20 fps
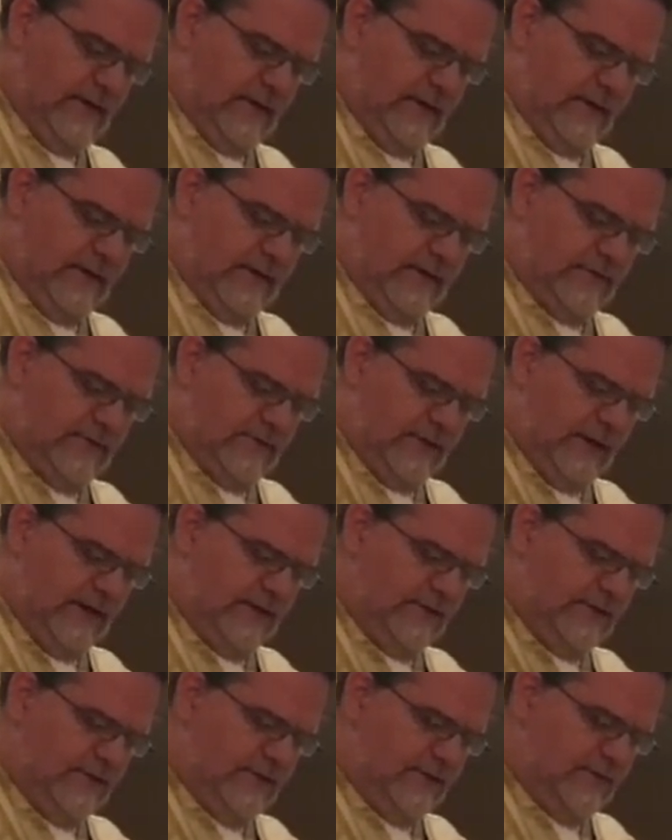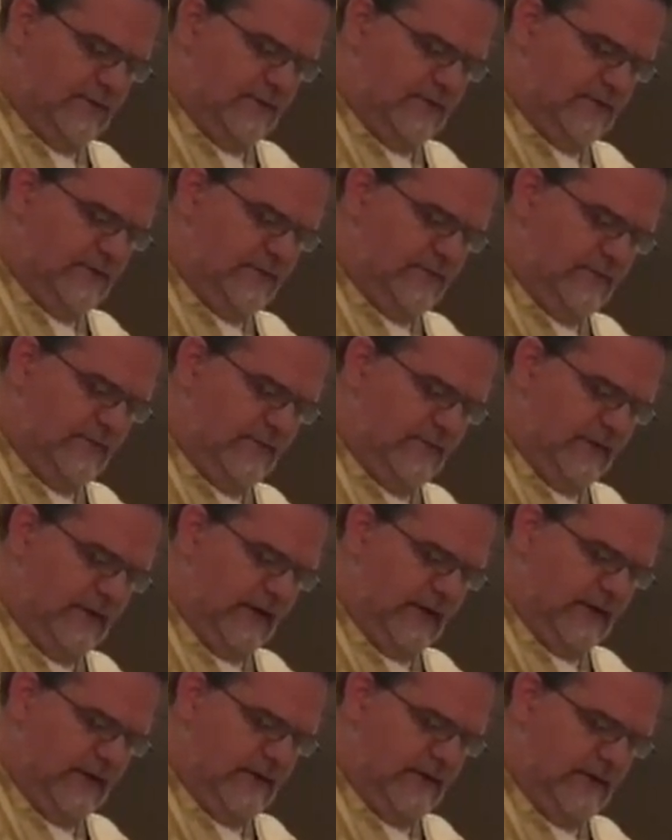that as Christ is risen from the
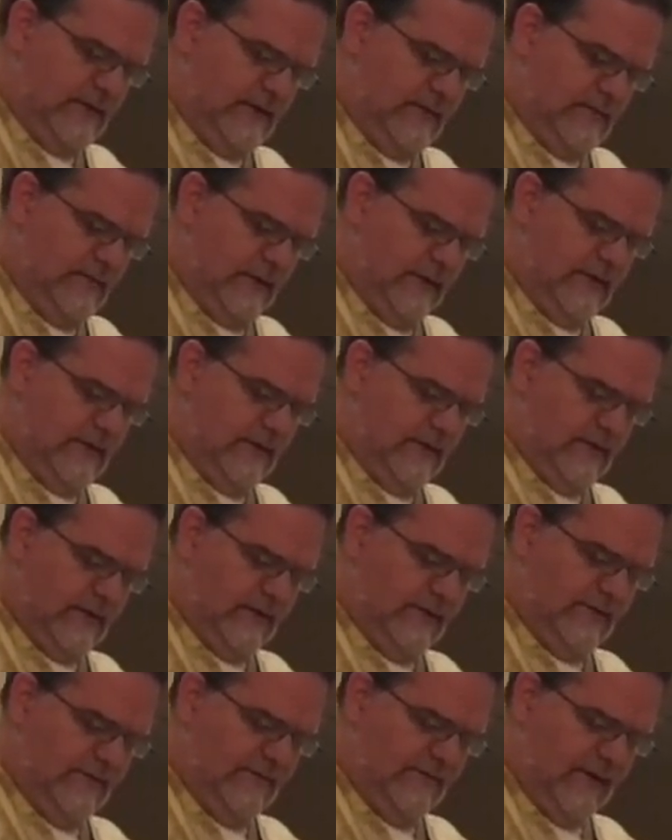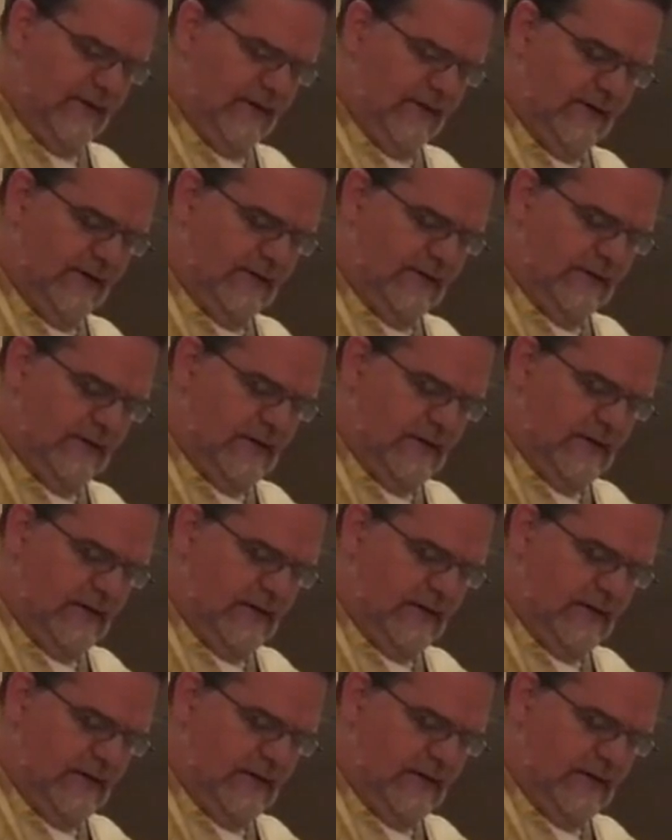dead by the glory of the Father,